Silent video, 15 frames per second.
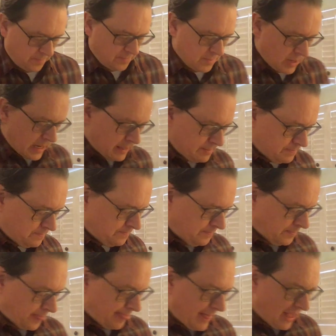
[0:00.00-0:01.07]
right?
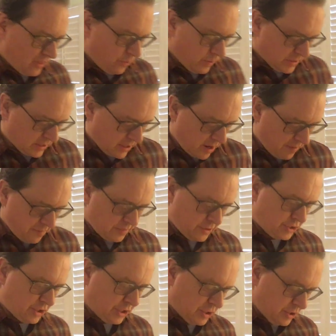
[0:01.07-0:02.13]
That's what
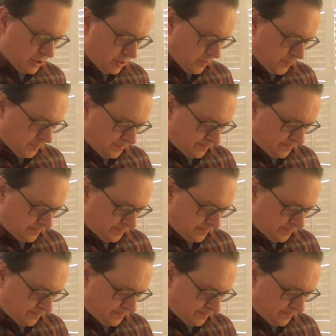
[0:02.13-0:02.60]
coverage can do.